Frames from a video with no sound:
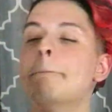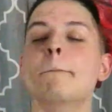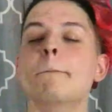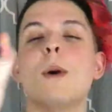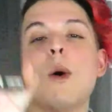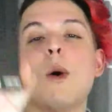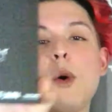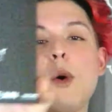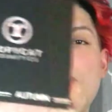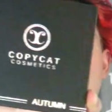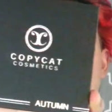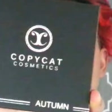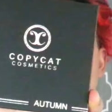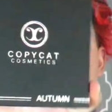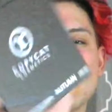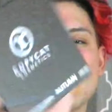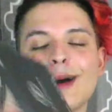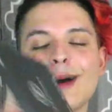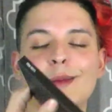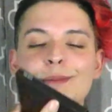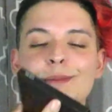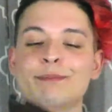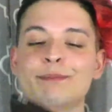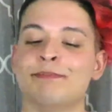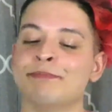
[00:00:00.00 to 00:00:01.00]

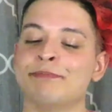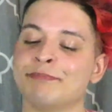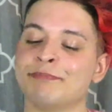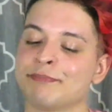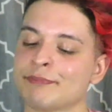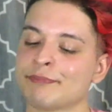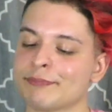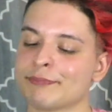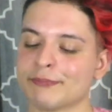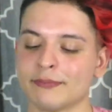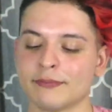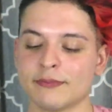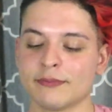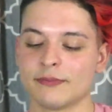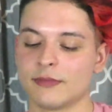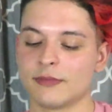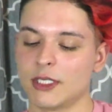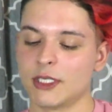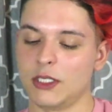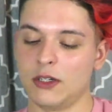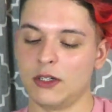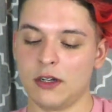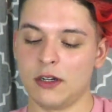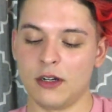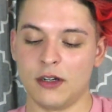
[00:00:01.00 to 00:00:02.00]
Autumn.
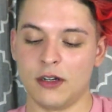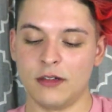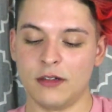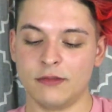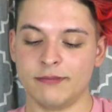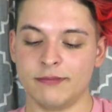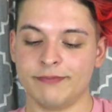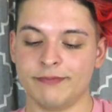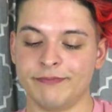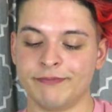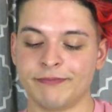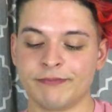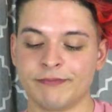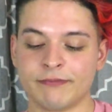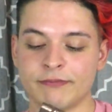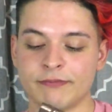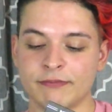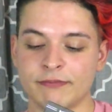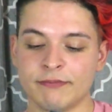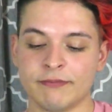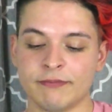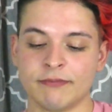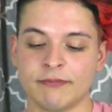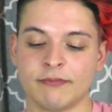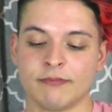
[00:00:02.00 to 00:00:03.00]
Girl,
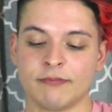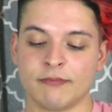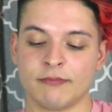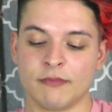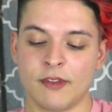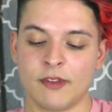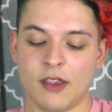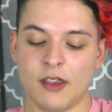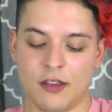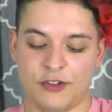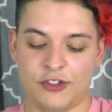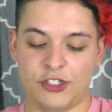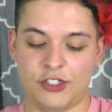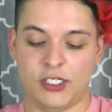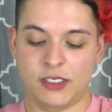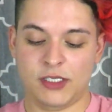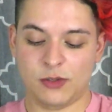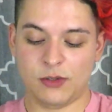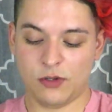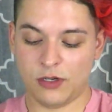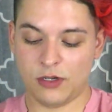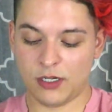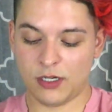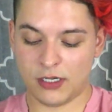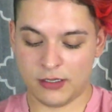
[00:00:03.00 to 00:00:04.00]
she's
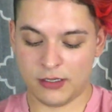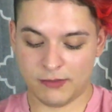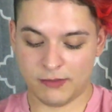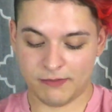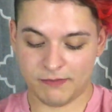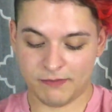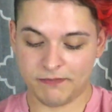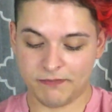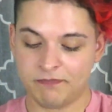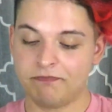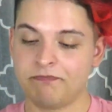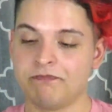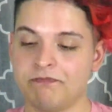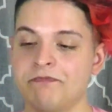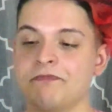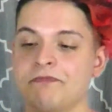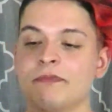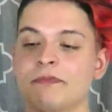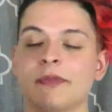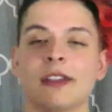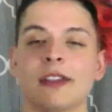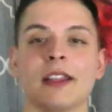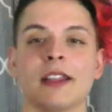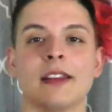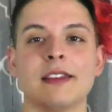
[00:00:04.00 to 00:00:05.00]
autumn.
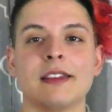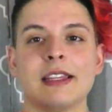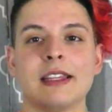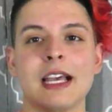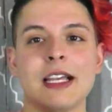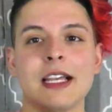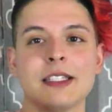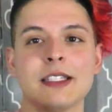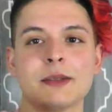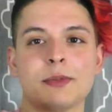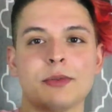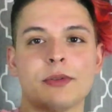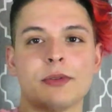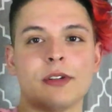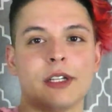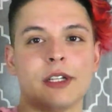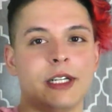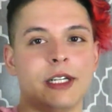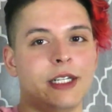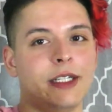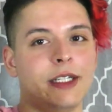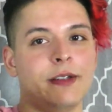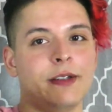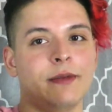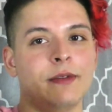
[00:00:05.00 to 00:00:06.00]
That's
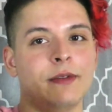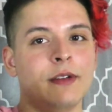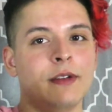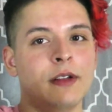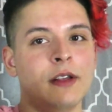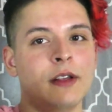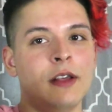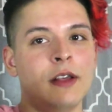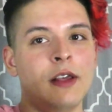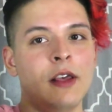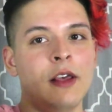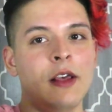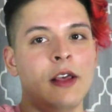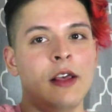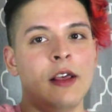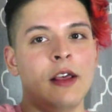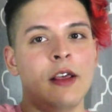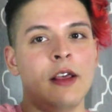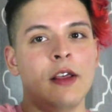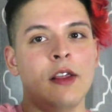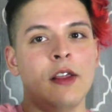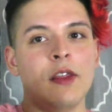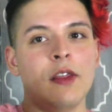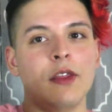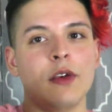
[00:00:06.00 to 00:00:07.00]
pretty.
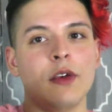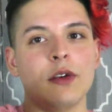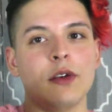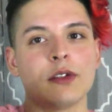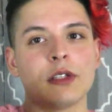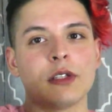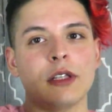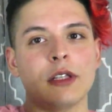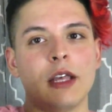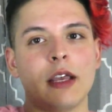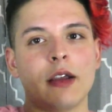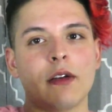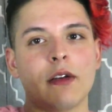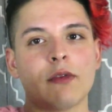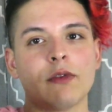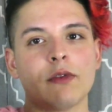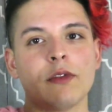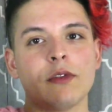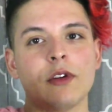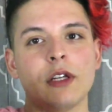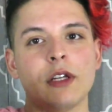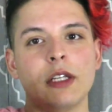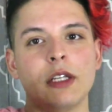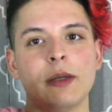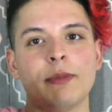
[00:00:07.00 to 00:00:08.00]
Those are like
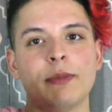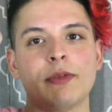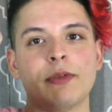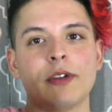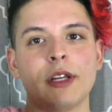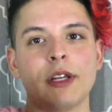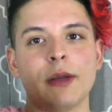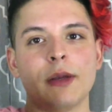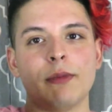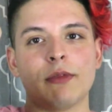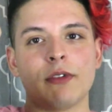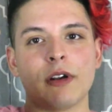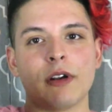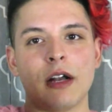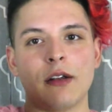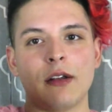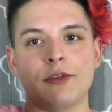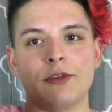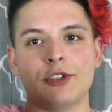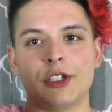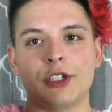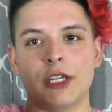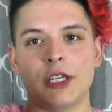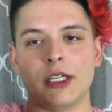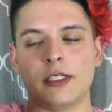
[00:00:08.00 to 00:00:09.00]
really pretty brown
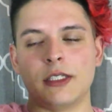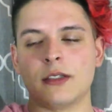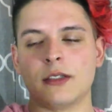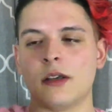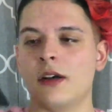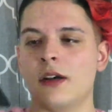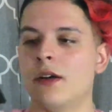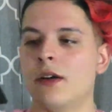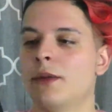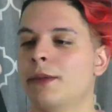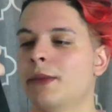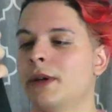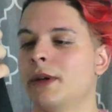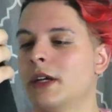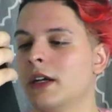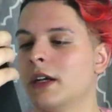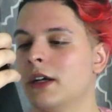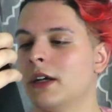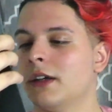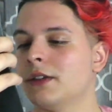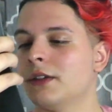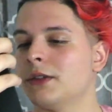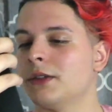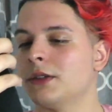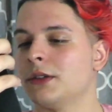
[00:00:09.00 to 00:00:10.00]
shades. Oh my
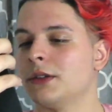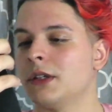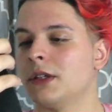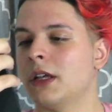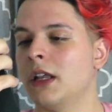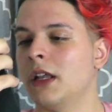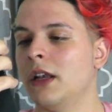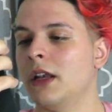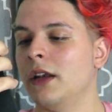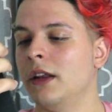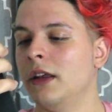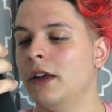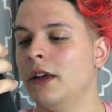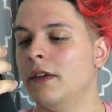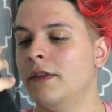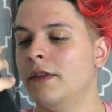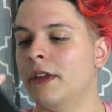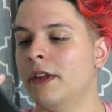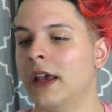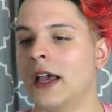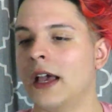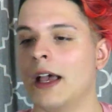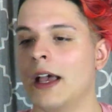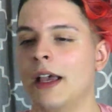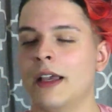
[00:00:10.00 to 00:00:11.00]
gosh. Love
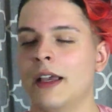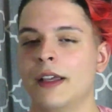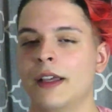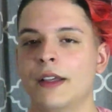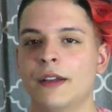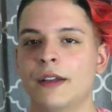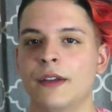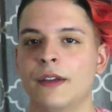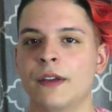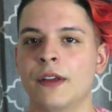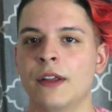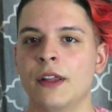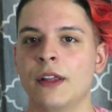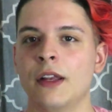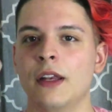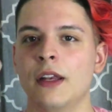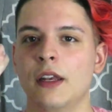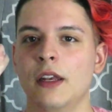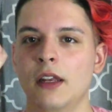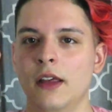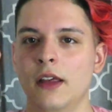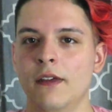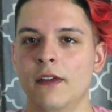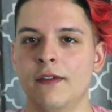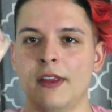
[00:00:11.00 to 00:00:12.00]
that. Love